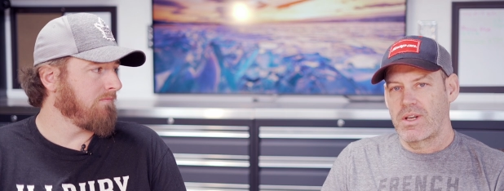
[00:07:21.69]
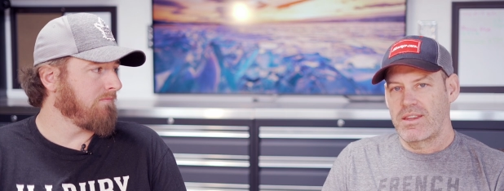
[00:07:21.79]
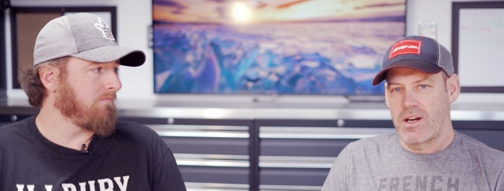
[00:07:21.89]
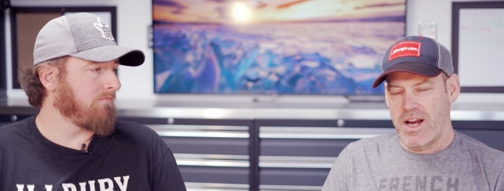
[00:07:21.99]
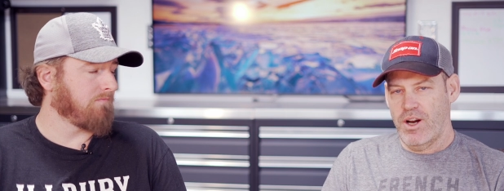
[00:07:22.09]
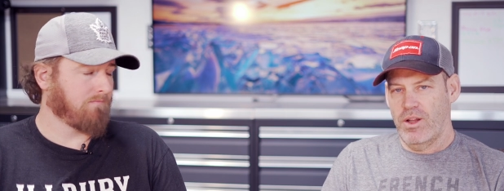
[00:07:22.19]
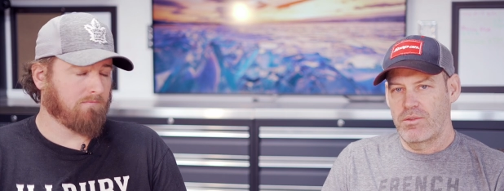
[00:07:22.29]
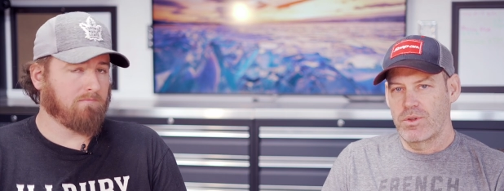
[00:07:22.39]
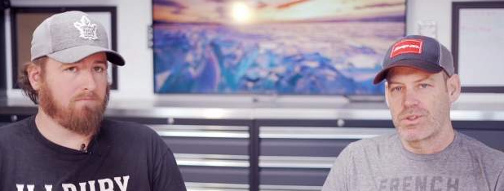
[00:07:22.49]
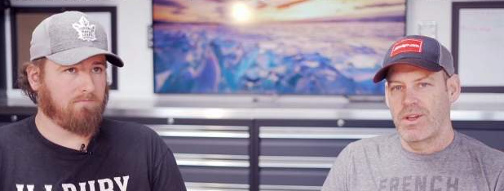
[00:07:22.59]
Speaker 1: at the higher
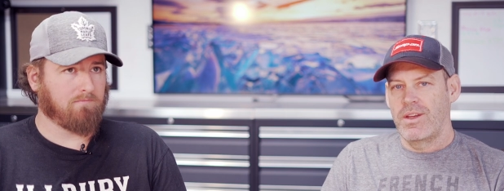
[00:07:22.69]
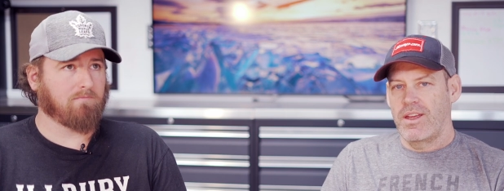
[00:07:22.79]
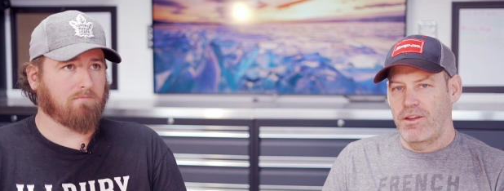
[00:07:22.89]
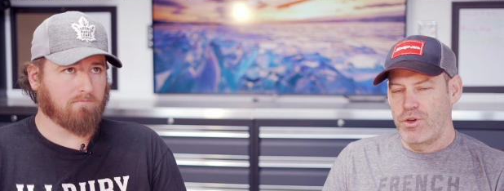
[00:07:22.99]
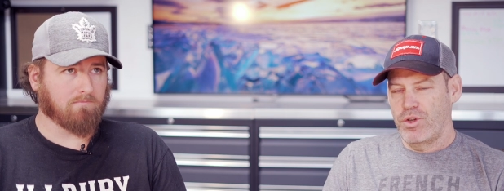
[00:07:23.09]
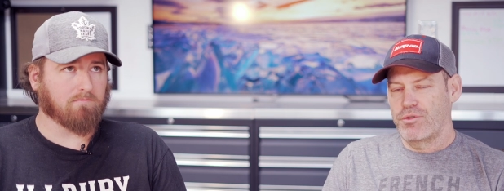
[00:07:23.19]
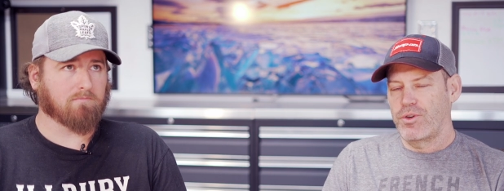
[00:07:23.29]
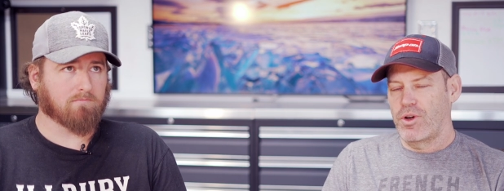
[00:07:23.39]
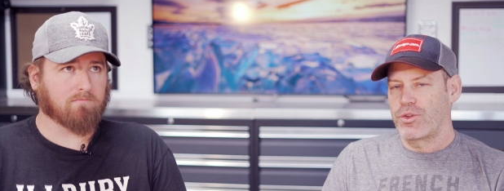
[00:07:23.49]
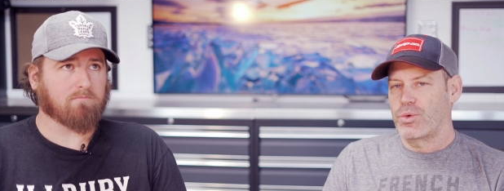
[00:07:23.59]
levels, if you
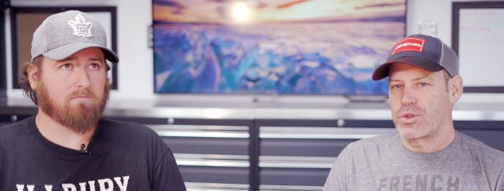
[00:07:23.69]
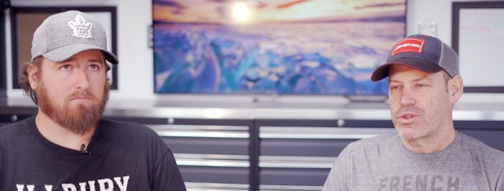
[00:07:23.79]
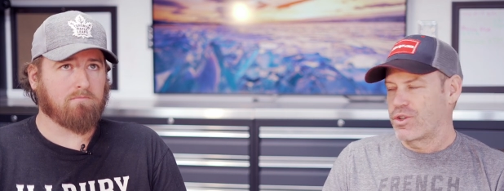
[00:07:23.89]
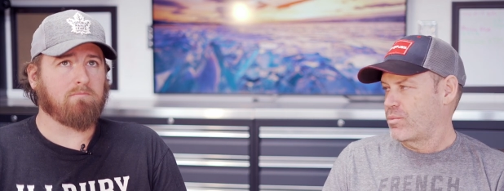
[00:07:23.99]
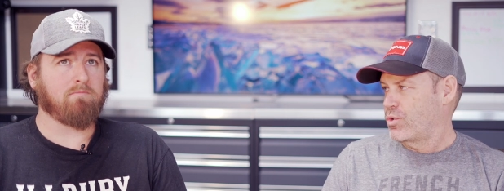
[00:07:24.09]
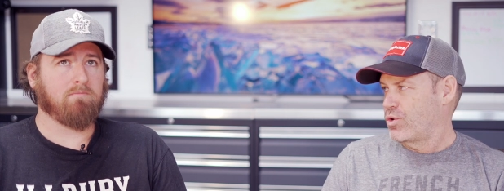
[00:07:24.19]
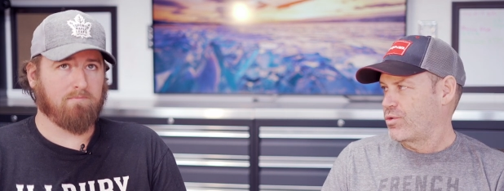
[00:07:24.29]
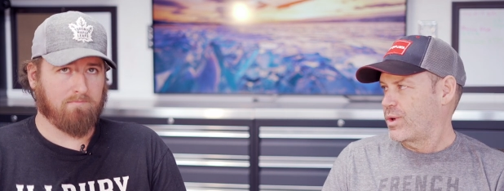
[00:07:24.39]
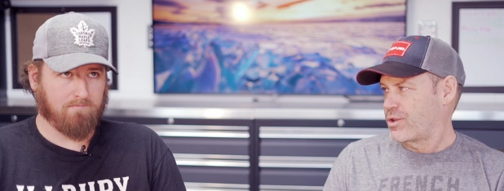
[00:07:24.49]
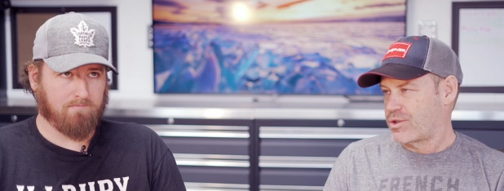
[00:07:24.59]
default to a certain
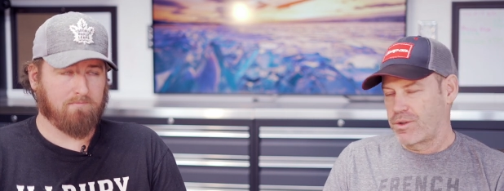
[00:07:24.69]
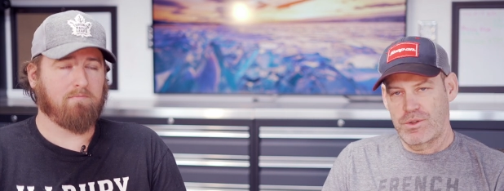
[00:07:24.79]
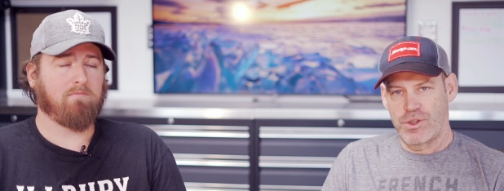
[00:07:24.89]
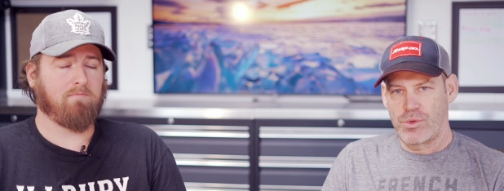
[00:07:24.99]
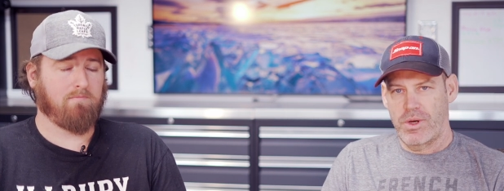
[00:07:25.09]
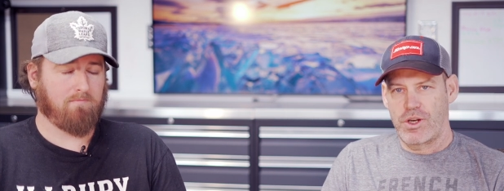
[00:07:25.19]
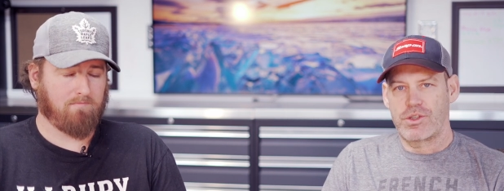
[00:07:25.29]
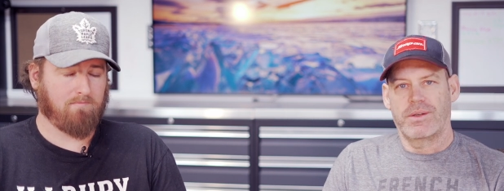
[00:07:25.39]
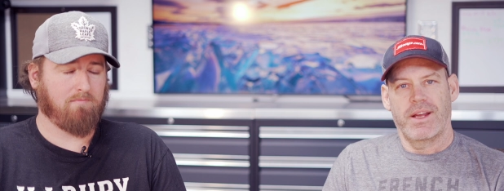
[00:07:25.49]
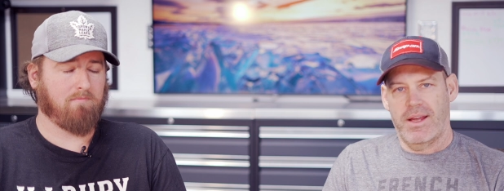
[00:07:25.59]
move in a certain
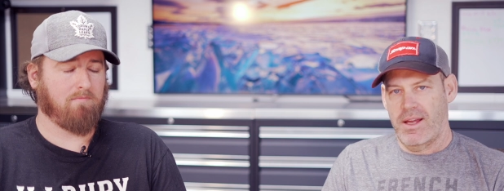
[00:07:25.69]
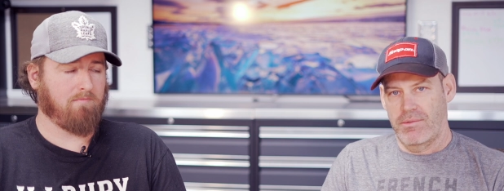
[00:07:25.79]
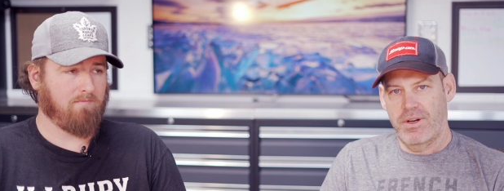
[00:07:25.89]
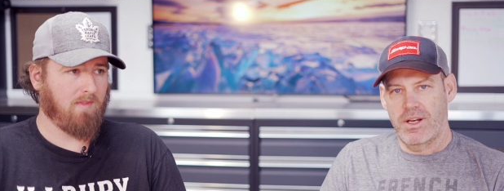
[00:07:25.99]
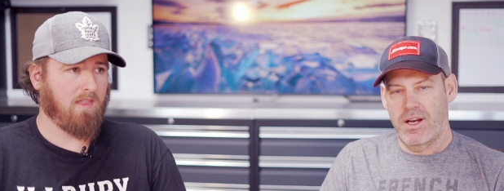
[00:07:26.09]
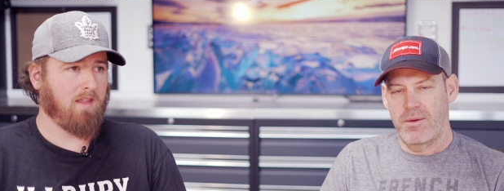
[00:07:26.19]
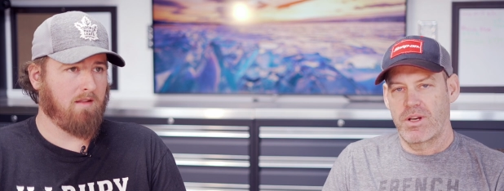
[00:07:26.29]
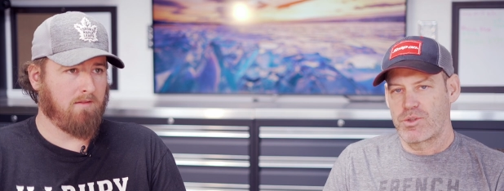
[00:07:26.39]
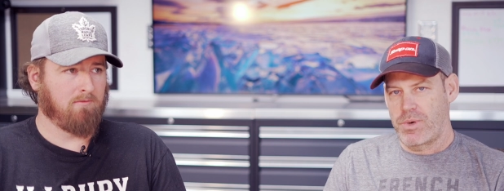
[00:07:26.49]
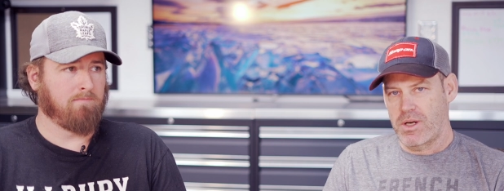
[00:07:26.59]
situation every time,
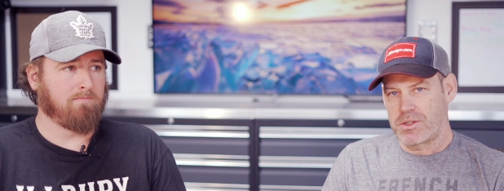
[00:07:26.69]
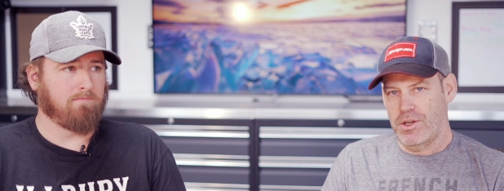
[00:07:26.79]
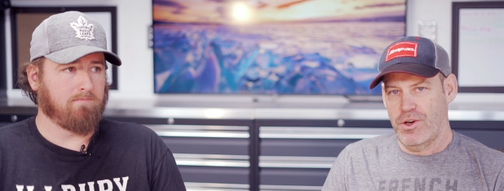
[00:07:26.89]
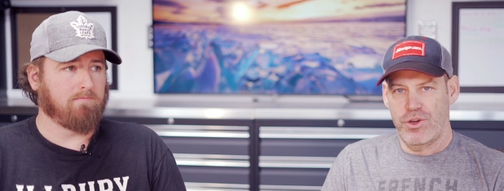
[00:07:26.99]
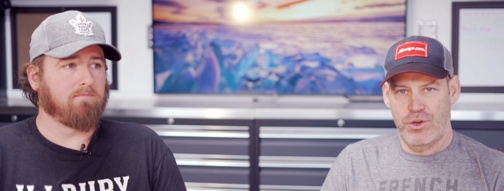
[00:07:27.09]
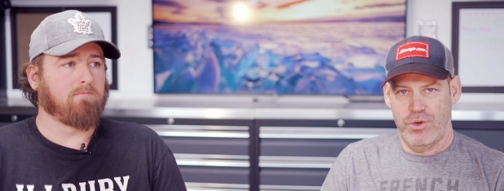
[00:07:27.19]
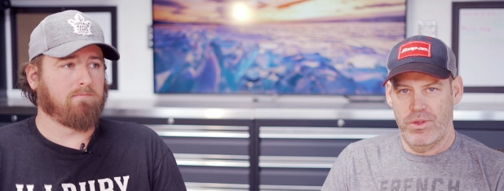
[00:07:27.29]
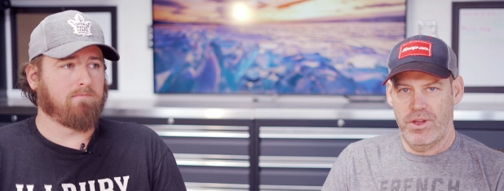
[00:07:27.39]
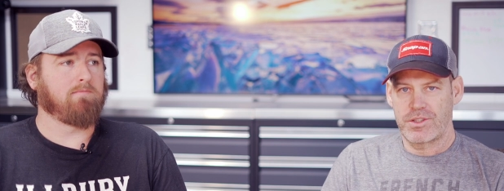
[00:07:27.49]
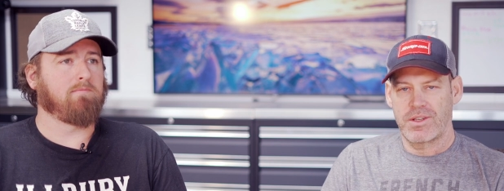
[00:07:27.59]
because puck's here, you do
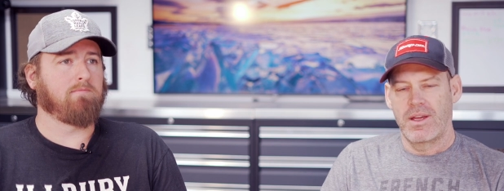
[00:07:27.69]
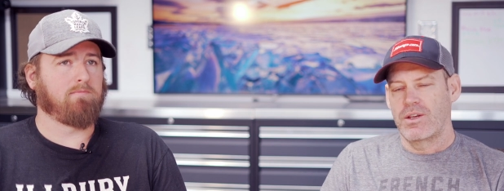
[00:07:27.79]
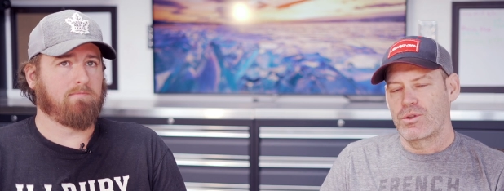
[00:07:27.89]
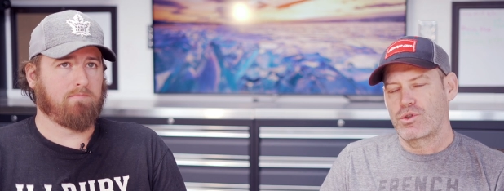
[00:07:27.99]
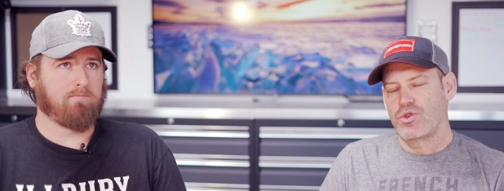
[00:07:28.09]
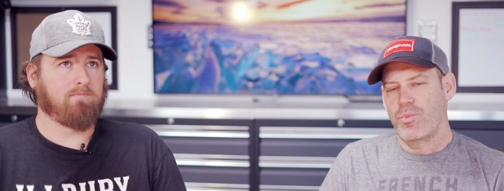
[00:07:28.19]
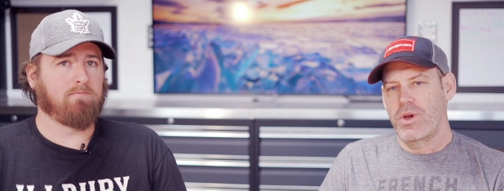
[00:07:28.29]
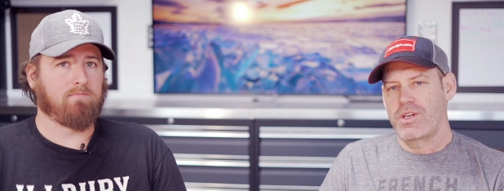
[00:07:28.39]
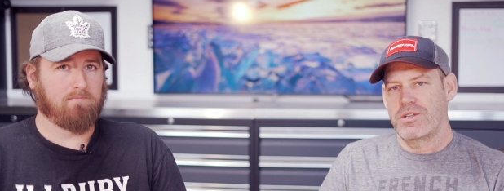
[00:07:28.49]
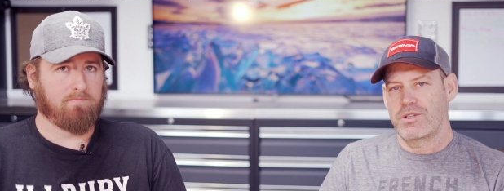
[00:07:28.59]
this, super
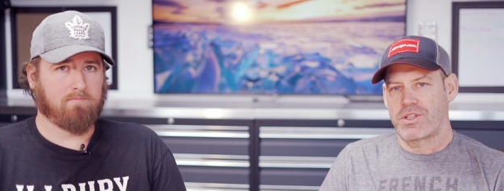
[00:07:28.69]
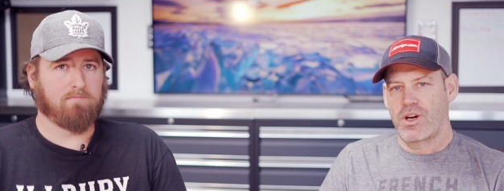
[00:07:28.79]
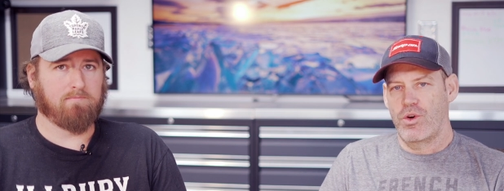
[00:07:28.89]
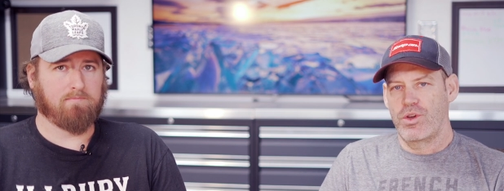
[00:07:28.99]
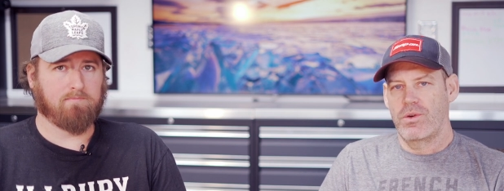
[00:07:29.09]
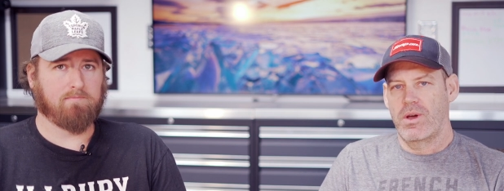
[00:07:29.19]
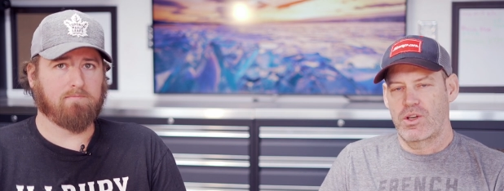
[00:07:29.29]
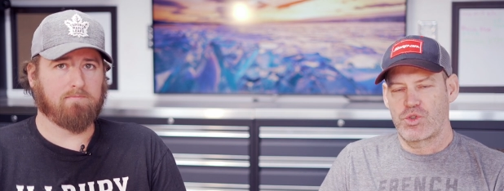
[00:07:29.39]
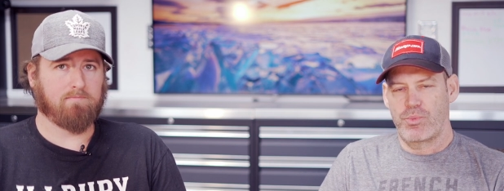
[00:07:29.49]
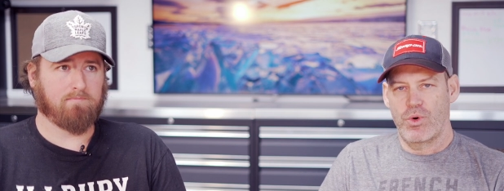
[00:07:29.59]
easy to scout you and
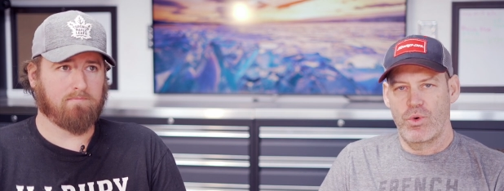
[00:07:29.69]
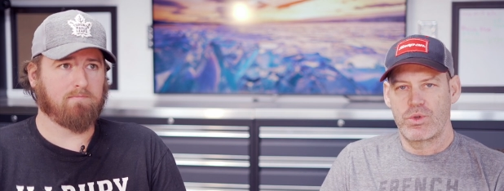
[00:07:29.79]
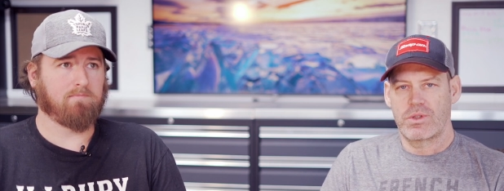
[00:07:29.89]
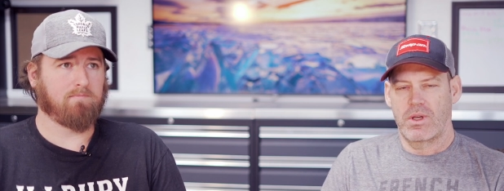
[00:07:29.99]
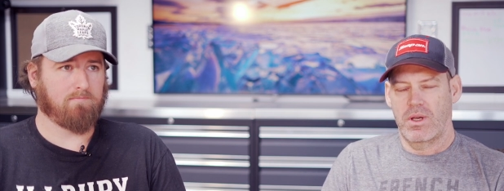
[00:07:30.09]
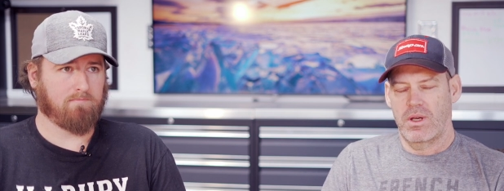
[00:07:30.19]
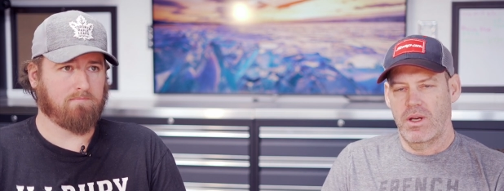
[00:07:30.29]
expose and,